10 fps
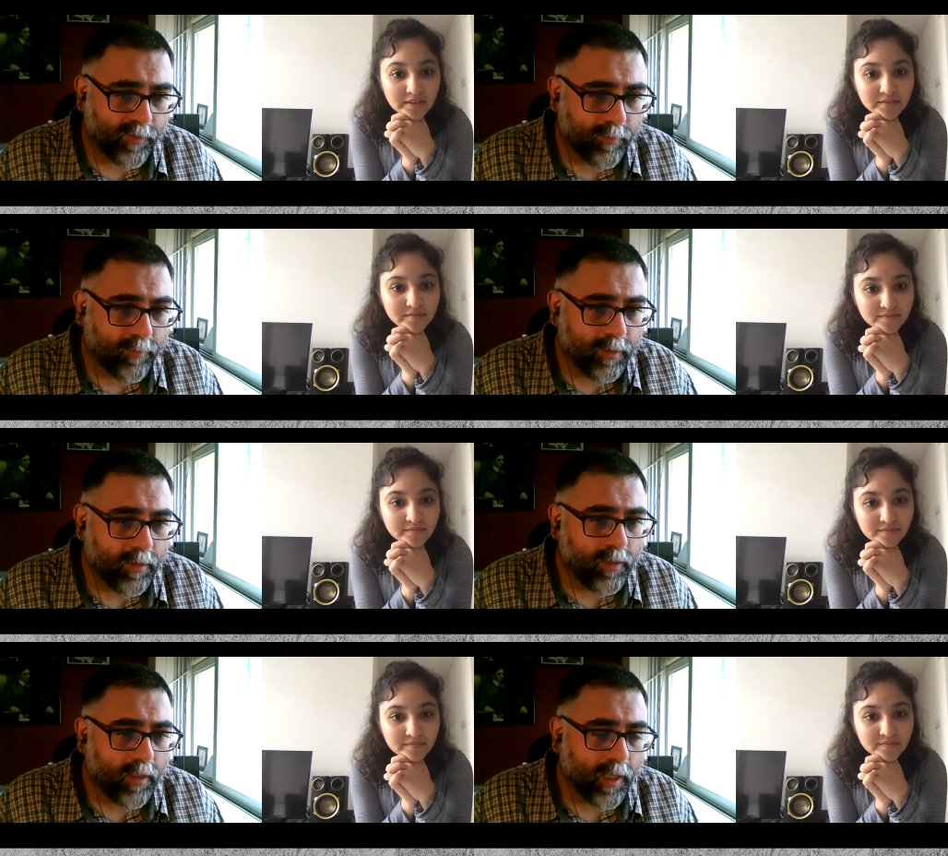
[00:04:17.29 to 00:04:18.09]
Speaker 1: of time,
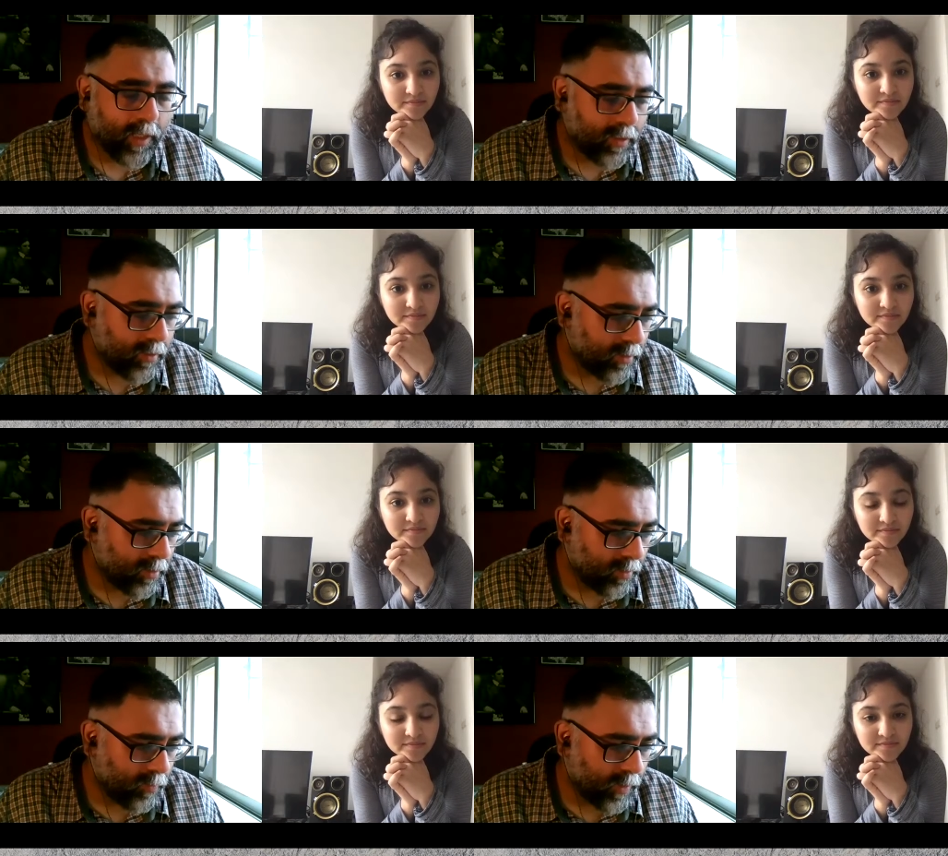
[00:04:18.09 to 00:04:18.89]
and
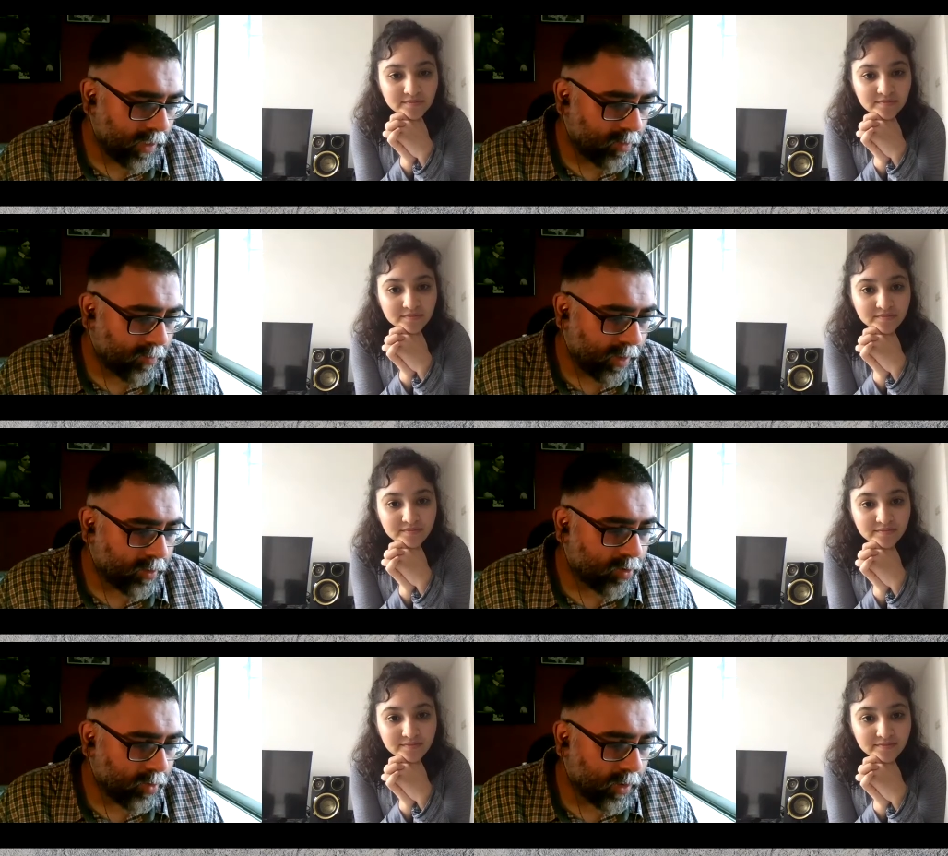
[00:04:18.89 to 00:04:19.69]
uh, we had to
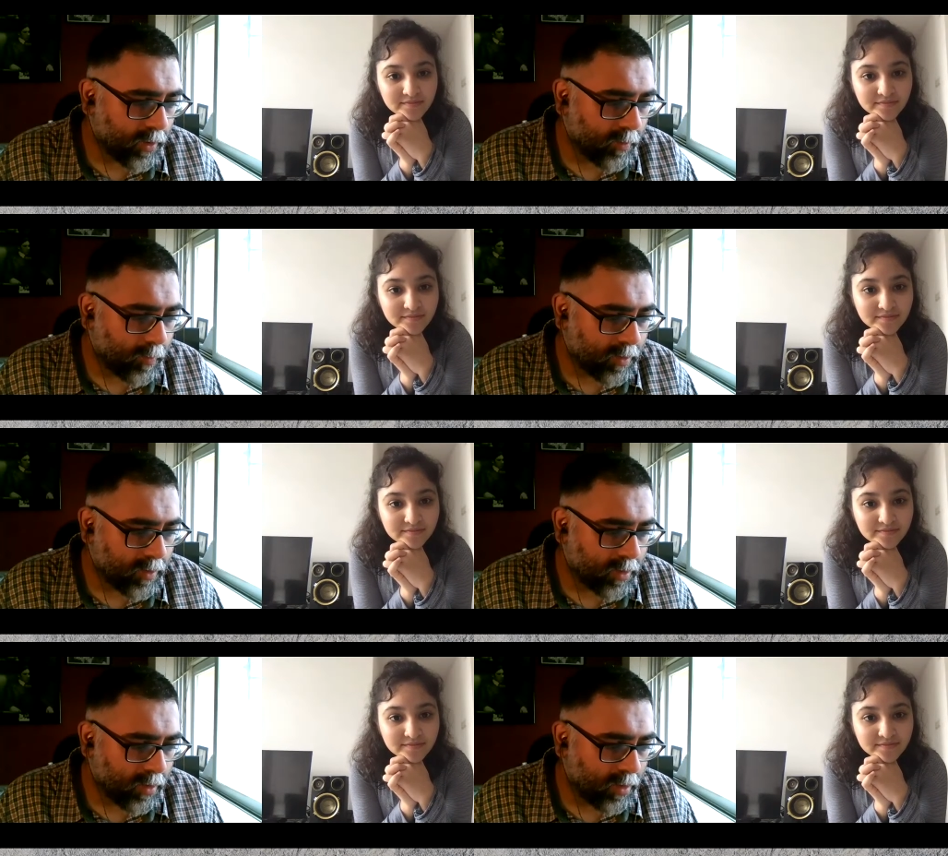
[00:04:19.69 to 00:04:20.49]
make sure that it
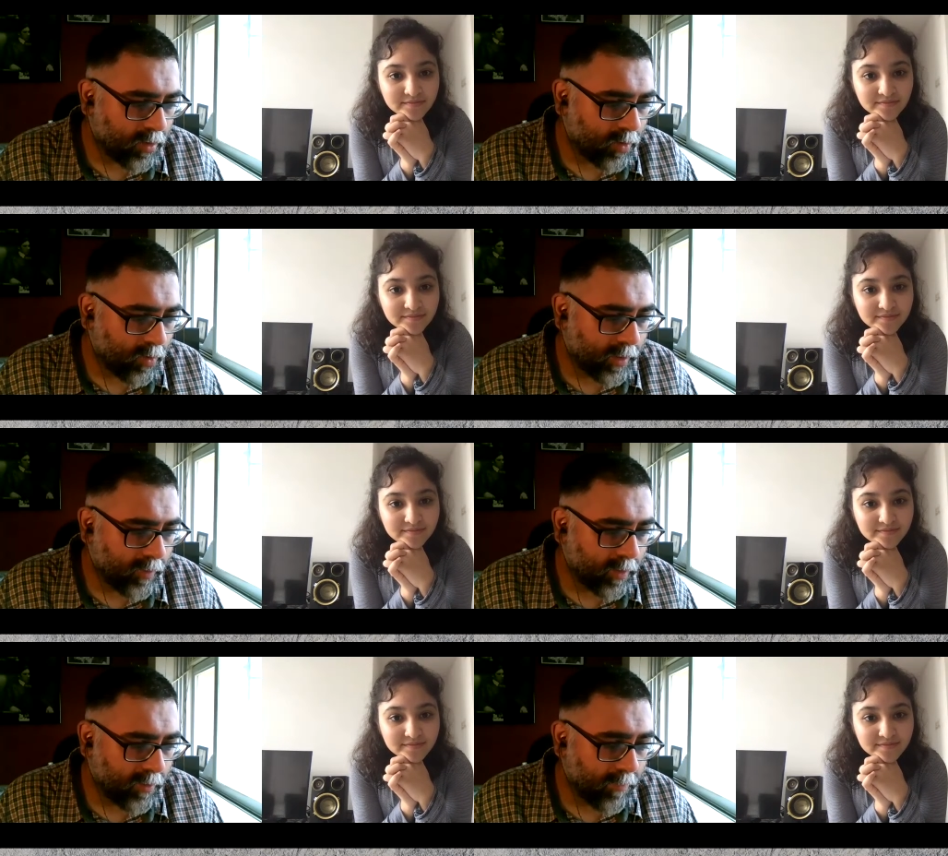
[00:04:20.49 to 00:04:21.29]
was uh, you know
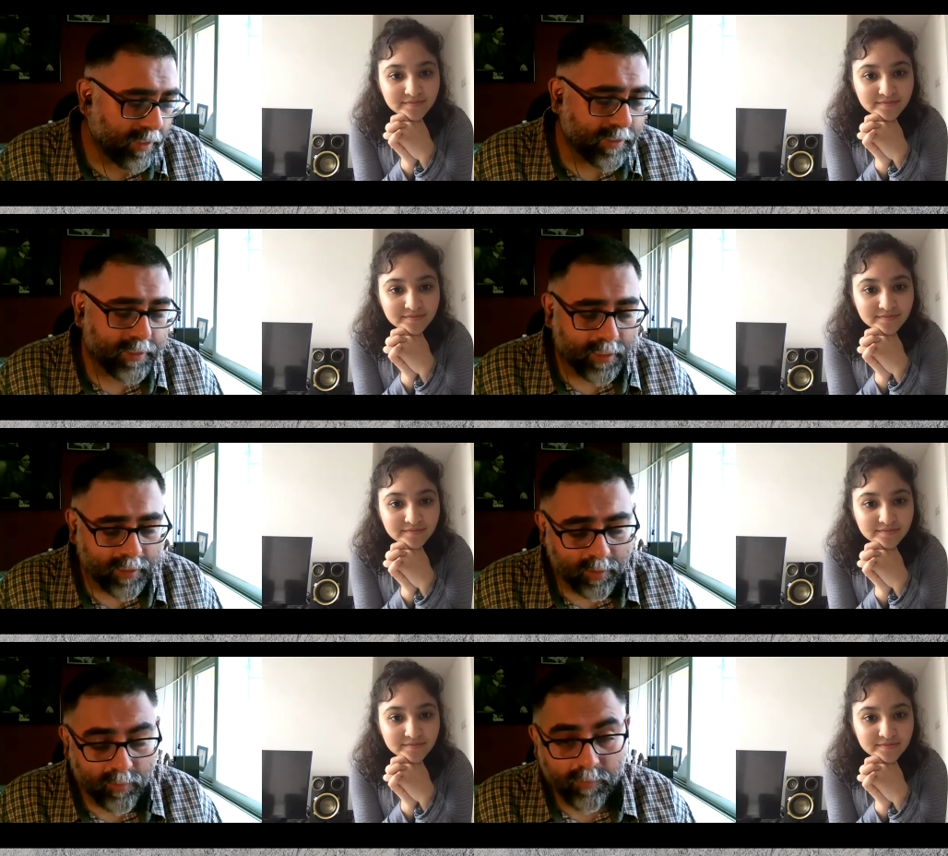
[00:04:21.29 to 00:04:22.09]
it, it made
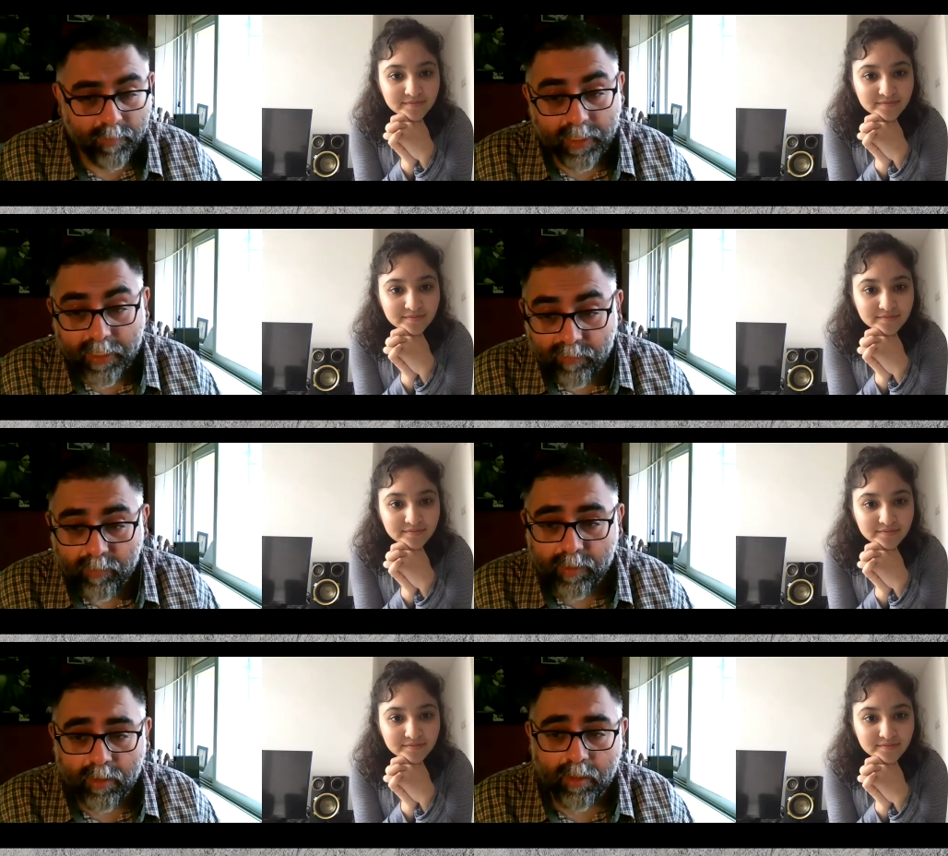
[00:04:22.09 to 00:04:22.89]
sense, it was
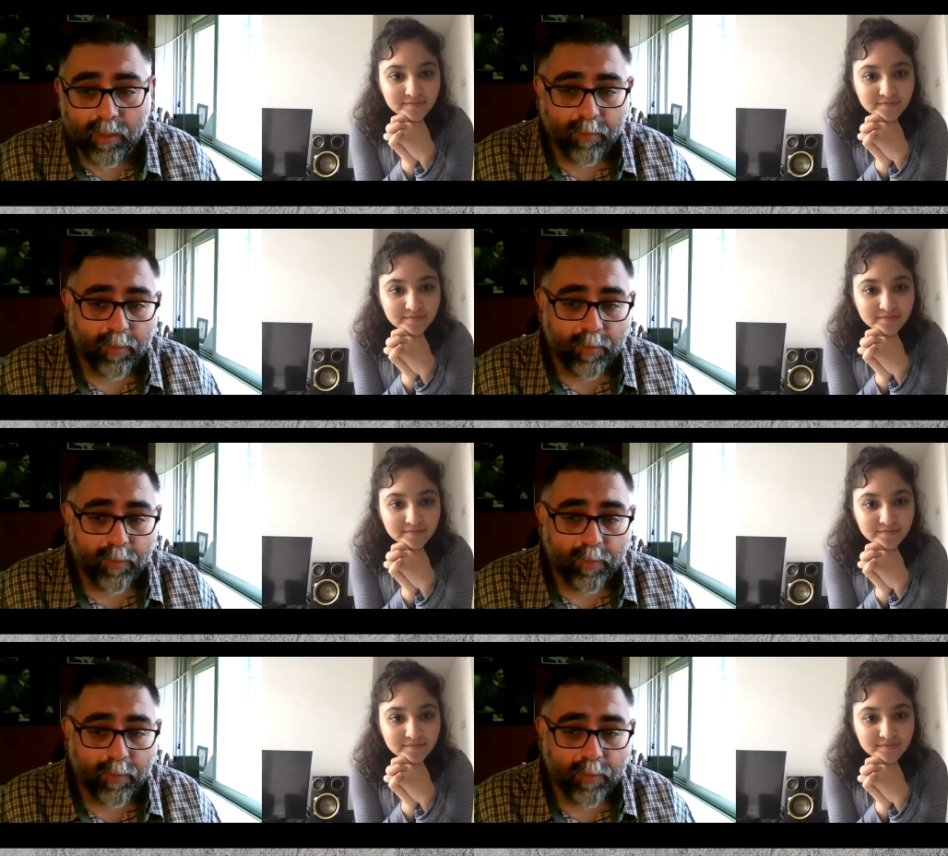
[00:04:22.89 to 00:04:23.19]
believable, it